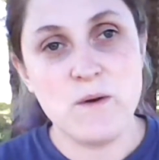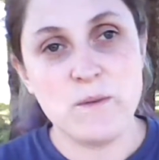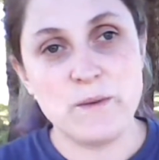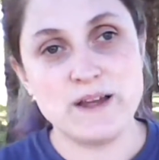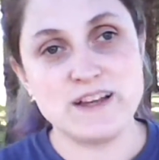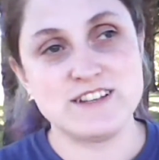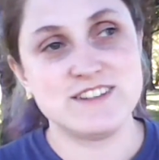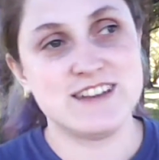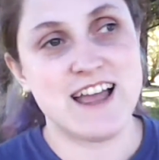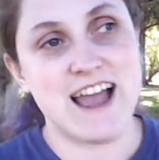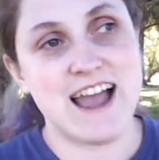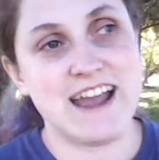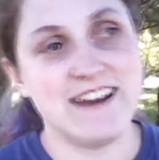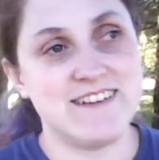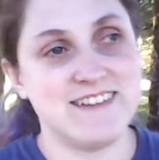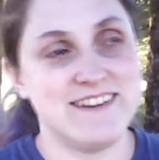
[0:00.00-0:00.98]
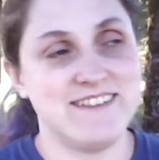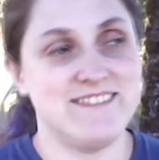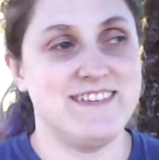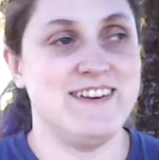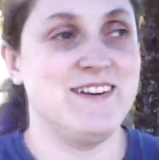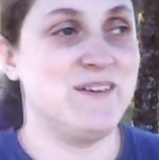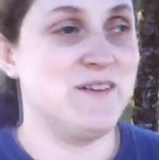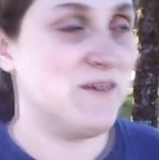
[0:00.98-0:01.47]
which I don't even
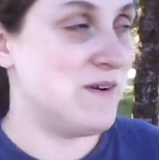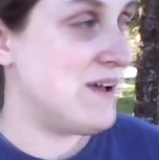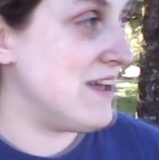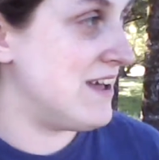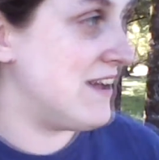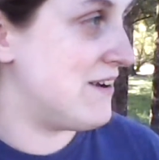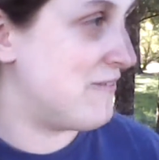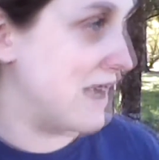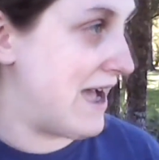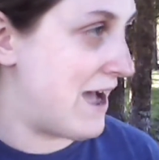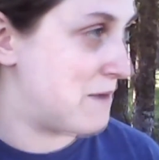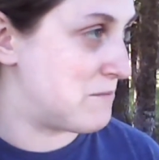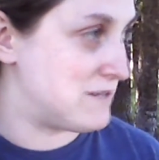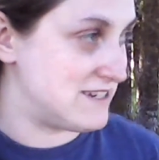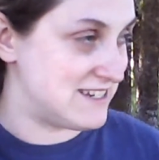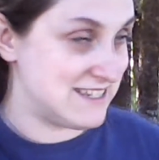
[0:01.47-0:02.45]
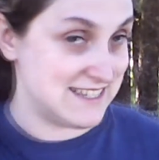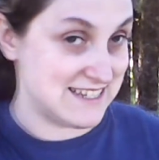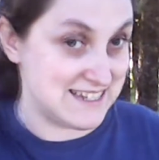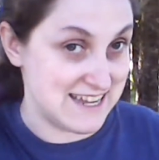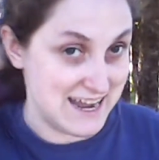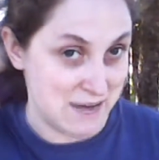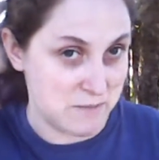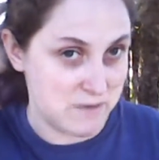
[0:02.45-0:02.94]
know what happened to the
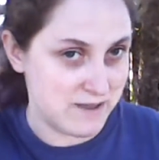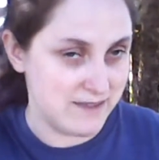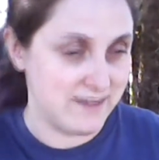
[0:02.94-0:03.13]
tape.